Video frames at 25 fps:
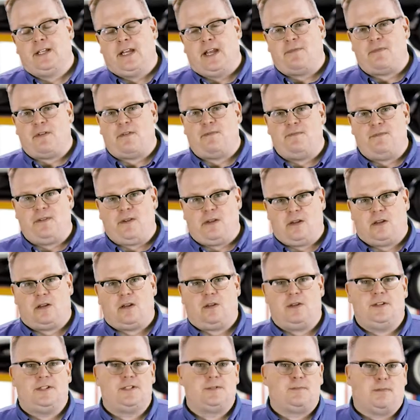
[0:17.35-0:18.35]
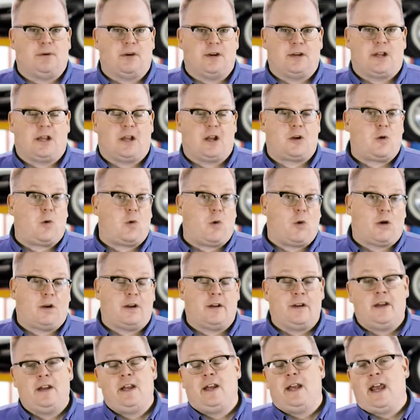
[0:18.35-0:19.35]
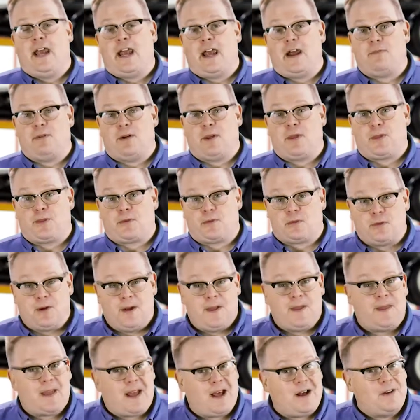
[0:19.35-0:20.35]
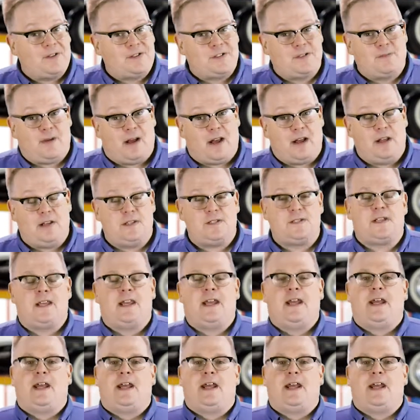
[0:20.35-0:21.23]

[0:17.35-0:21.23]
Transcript: If a vehicle is burning a quart every 3,000 miles,